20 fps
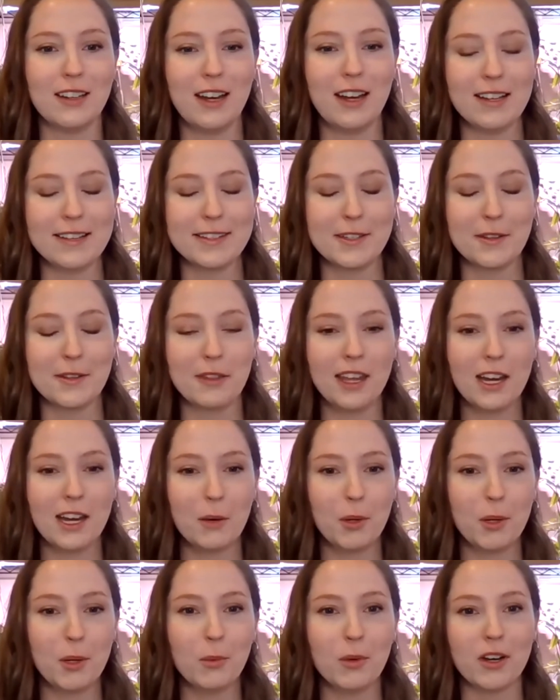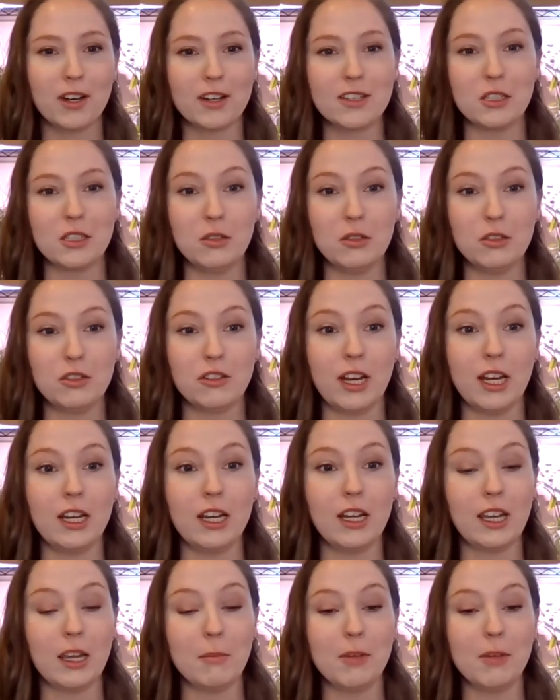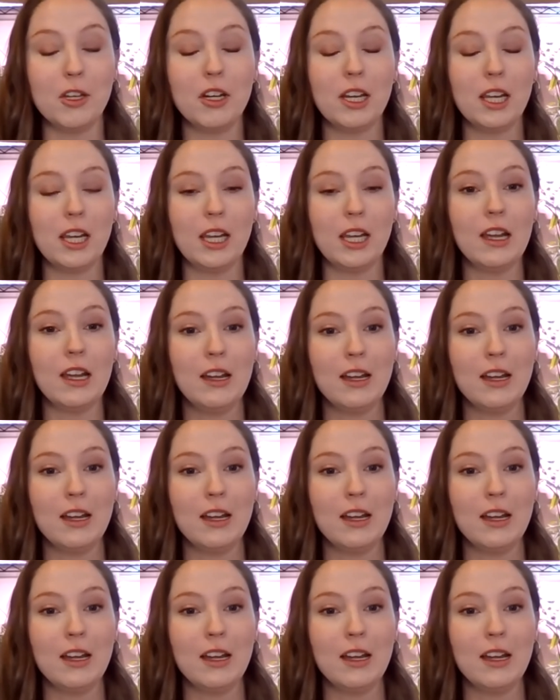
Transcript: And so there we work to create a community